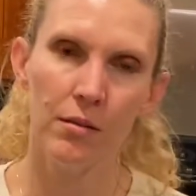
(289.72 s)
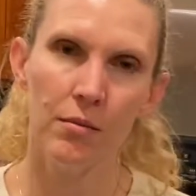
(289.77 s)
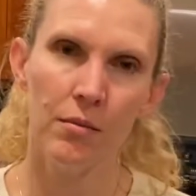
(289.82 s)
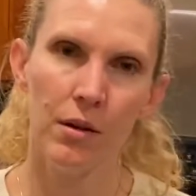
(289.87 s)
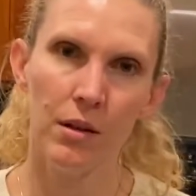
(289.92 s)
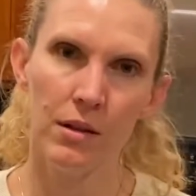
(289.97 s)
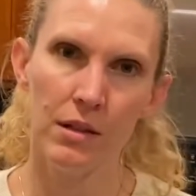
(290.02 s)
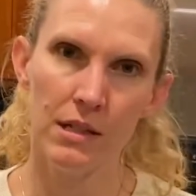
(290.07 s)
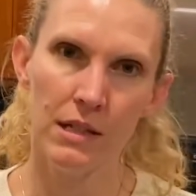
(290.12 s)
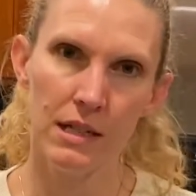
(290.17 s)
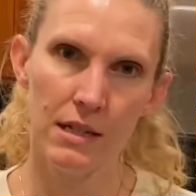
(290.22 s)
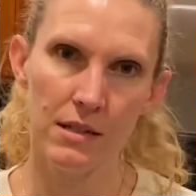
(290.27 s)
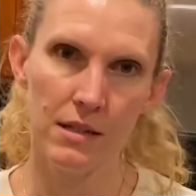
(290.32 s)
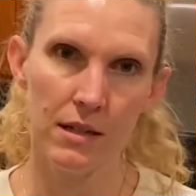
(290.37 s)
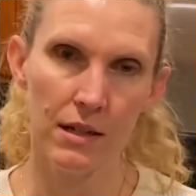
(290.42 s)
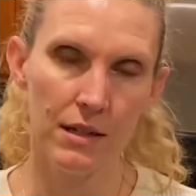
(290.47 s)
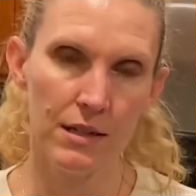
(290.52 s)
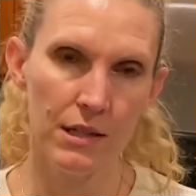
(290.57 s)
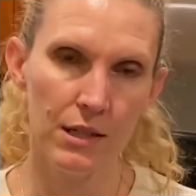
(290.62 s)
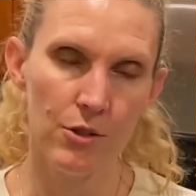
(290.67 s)
on the days that
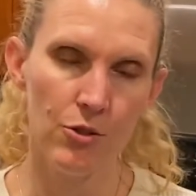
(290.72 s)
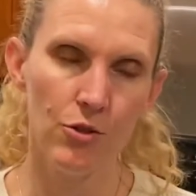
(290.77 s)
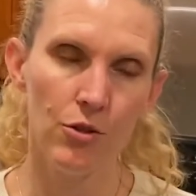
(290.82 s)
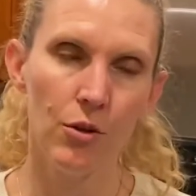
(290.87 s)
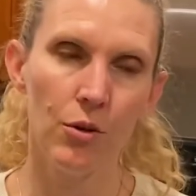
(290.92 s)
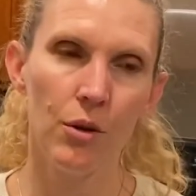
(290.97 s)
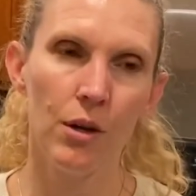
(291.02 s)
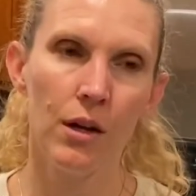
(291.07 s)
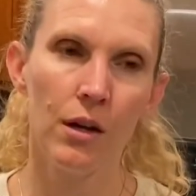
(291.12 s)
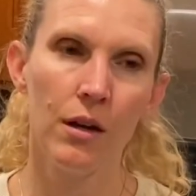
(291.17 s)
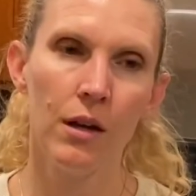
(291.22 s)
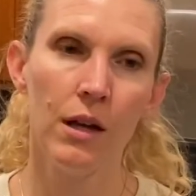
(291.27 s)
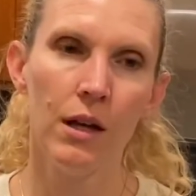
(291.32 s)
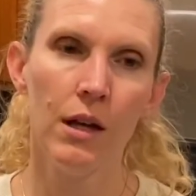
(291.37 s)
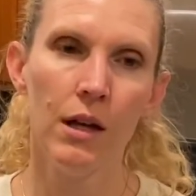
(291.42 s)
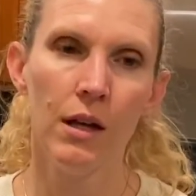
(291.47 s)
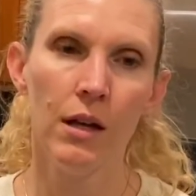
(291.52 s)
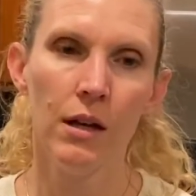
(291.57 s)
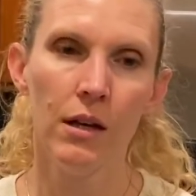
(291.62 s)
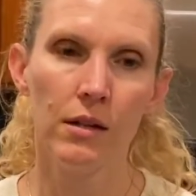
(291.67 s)
I teach yoga.
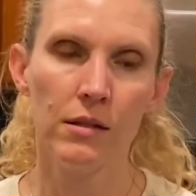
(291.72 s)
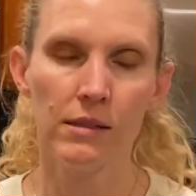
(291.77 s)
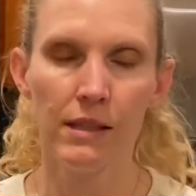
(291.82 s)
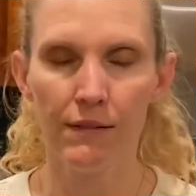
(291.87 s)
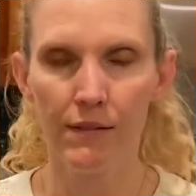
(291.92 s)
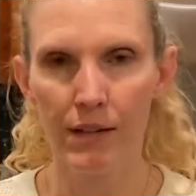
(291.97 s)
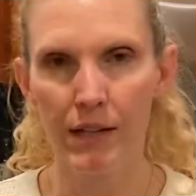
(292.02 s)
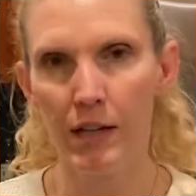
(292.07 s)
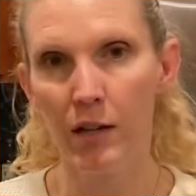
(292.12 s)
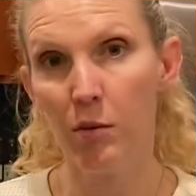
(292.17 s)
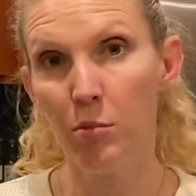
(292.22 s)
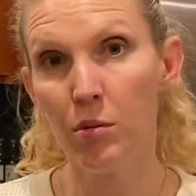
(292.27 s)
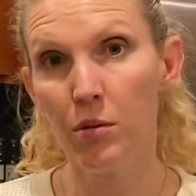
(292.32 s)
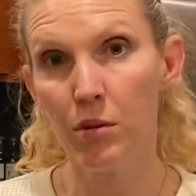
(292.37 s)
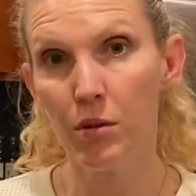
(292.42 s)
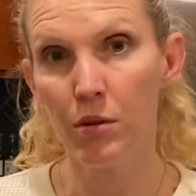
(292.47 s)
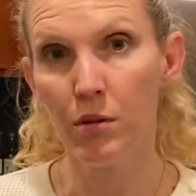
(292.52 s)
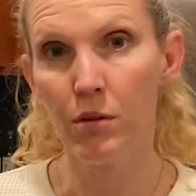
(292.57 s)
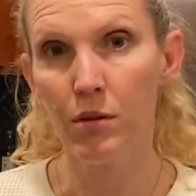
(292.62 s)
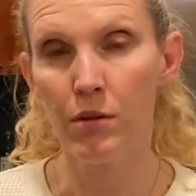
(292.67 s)
I have to get up a
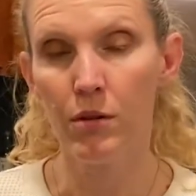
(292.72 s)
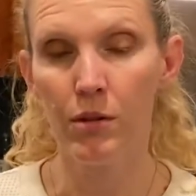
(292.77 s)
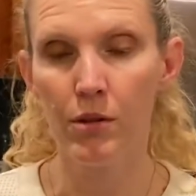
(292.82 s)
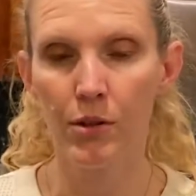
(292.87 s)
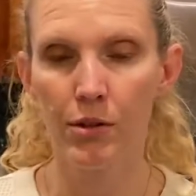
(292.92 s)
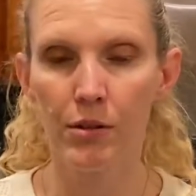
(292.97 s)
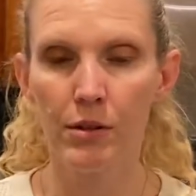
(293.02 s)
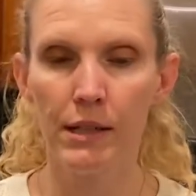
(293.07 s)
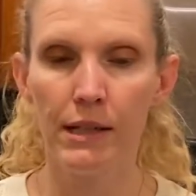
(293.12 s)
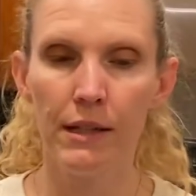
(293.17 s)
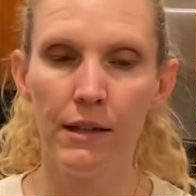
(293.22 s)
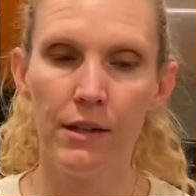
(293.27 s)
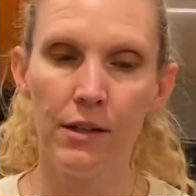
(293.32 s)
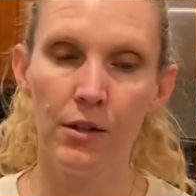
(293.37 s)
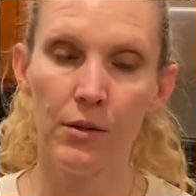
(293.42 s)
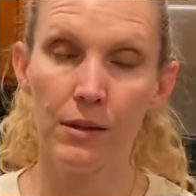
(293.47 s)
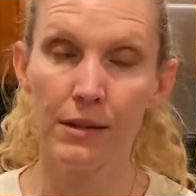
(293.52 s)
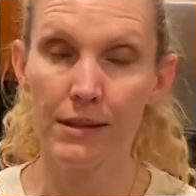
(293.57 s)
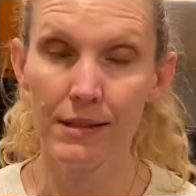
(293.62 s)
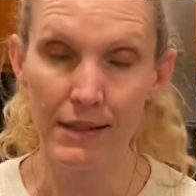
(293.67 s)
little early, you know,
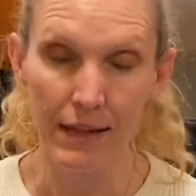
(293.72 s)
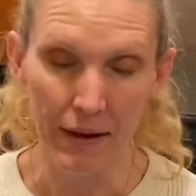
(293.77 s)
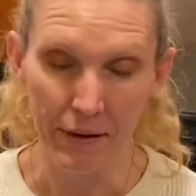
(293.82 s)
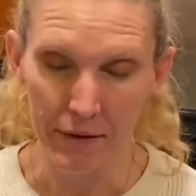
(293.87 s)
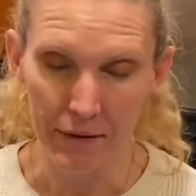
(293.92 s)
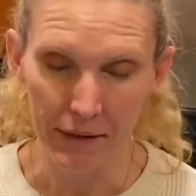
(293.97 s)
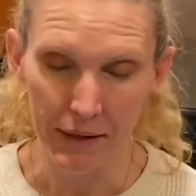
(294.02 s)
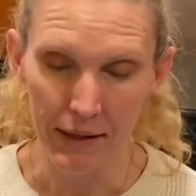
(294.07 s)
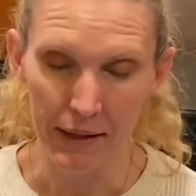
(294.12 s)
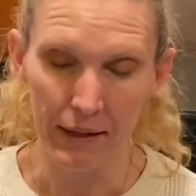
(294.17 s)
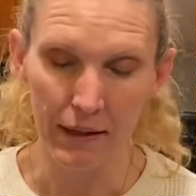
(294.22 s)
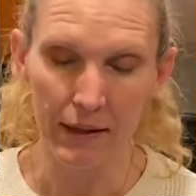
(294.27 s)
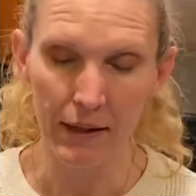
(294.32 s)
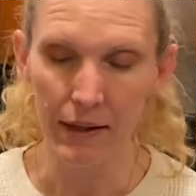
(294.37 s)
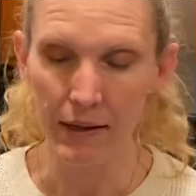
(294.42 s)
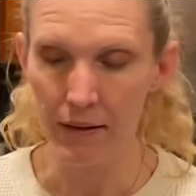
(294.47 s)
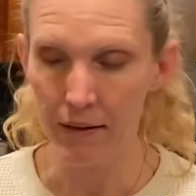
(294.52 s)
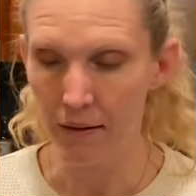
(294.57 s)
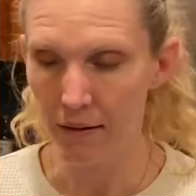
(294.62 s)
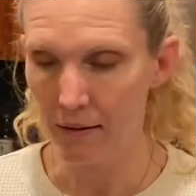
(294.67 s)
on a Saturday
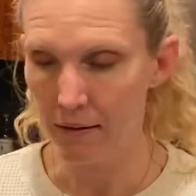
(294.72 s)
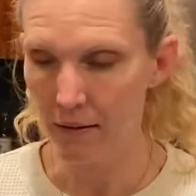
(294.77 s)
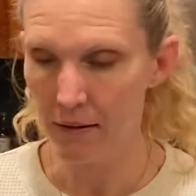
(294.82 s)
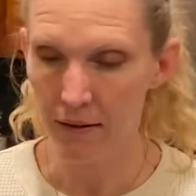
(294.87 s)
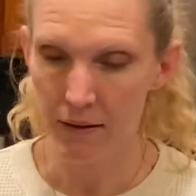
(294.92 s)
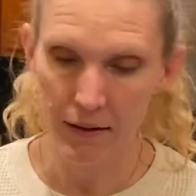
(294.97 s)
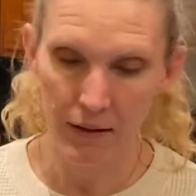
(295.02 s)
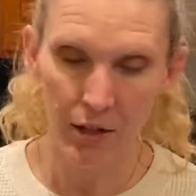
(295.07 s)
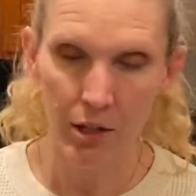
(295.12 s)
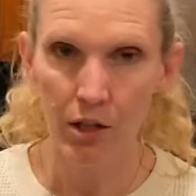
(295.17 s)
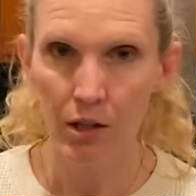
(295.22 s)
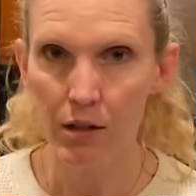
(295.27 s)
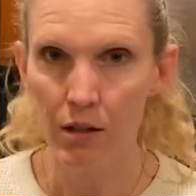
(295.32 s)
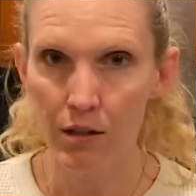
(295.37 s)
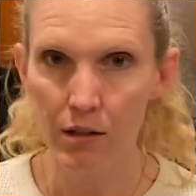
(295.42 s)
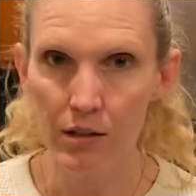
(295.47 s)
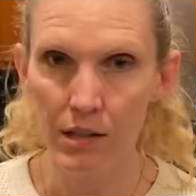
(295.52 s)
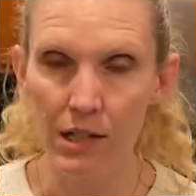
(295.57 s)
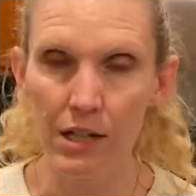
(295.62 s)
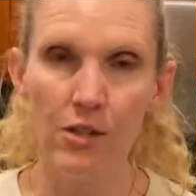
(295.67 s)
and
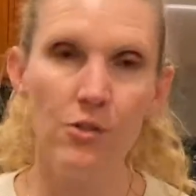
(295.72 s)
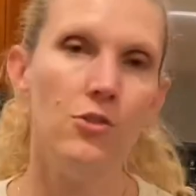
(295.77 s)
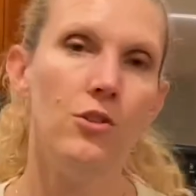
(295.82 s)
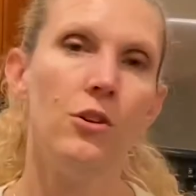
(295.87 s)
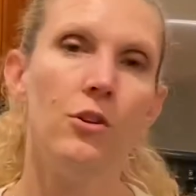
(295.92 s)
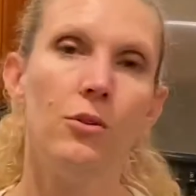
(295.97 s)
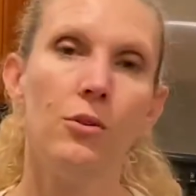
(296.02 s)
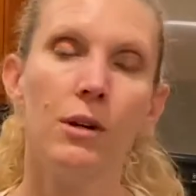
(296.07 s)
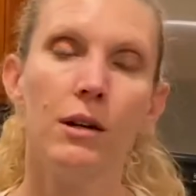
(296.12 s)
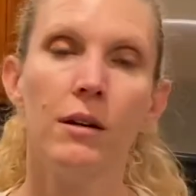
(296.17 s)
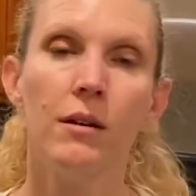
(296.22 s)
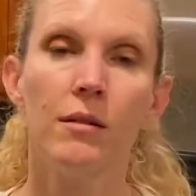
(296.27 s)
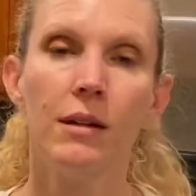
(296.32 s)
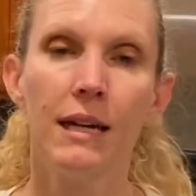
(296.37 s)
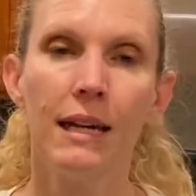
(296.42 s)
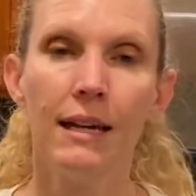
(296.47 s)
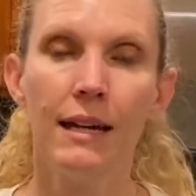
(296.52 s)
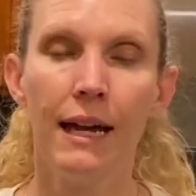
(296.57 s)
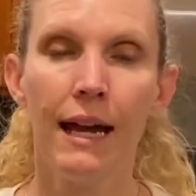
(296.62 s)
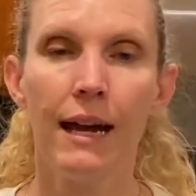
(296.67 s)
teach yoga,
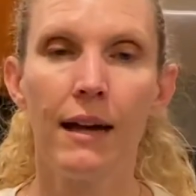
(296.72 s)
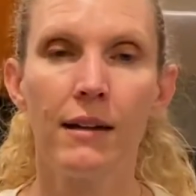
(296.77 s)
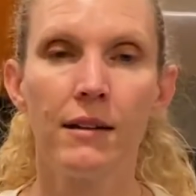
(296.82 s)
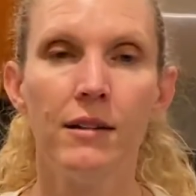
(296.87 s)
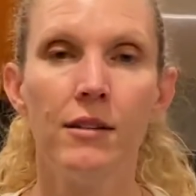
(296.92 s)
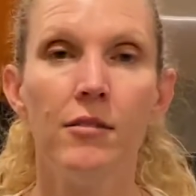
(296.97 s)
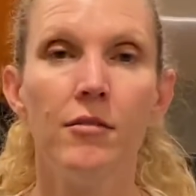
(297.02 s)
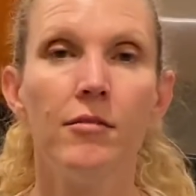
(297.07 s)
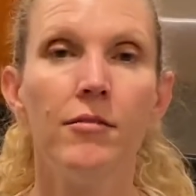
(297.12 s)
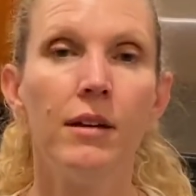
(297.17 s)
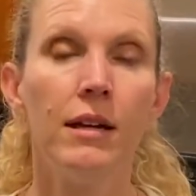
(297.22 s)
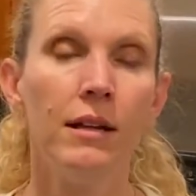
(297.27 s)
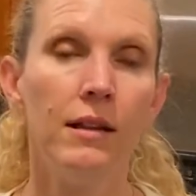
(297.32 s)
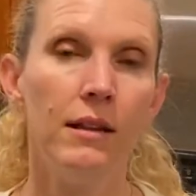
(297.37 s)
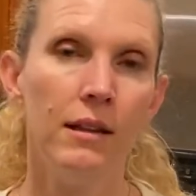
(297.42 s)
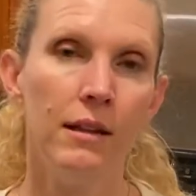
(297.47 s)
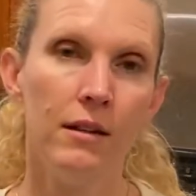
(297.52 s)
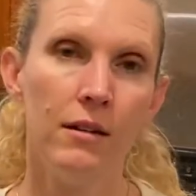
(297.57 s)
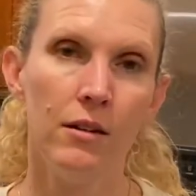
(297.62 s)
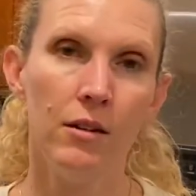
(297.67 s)
get active, and
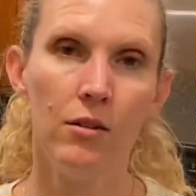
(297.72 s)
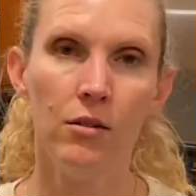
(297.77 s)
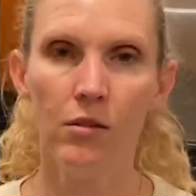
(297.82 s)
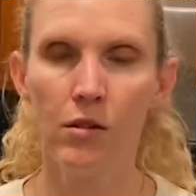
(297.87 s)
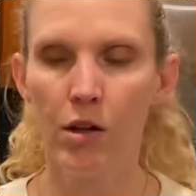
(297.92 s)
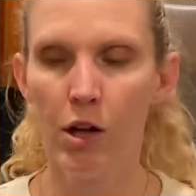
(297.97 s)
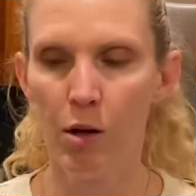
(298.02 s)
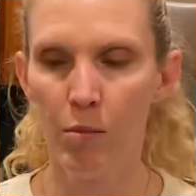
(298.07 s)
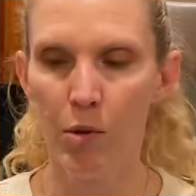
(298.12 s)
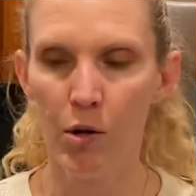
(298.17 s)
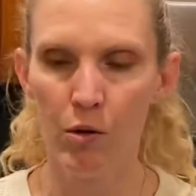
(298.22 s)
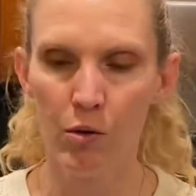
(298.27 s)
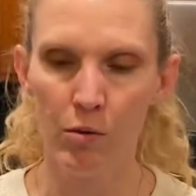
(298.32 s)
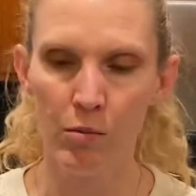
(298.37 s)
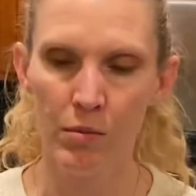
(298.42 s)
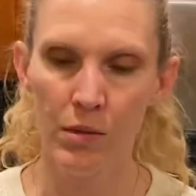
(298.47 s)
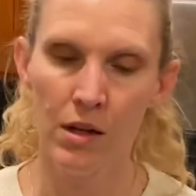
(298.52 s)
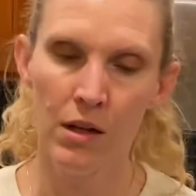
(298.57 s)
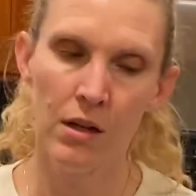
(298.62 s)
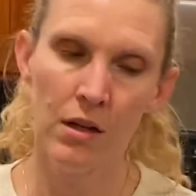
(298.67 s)
then I'll come home,
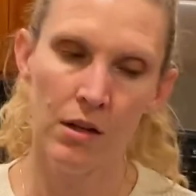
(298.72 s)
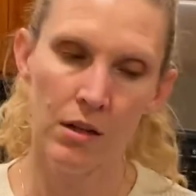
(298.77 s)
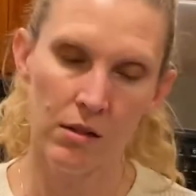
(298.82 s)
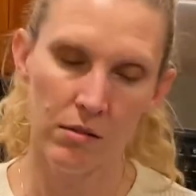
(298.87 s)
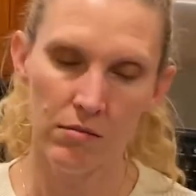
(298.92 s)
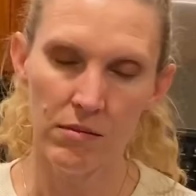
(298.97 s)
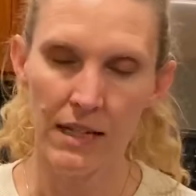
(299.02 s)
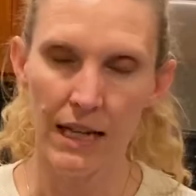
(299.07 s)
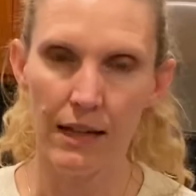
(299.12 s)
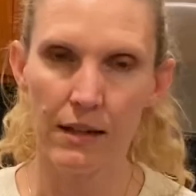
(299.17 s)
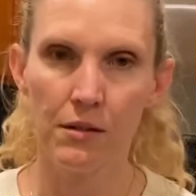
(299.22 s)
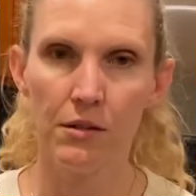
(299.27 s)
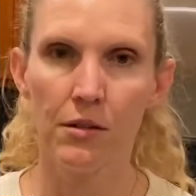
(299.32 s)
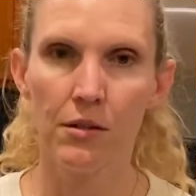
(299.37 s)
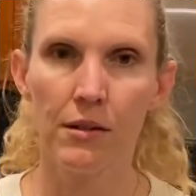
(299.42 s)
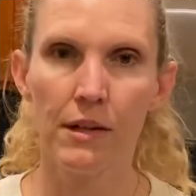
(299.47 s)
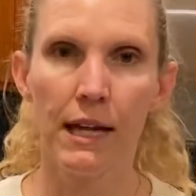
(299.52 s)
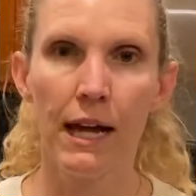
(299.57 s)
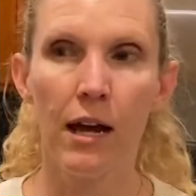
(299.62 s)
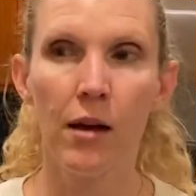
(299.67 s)
take a little
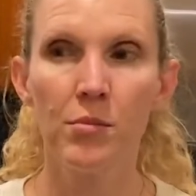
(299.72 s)
nap.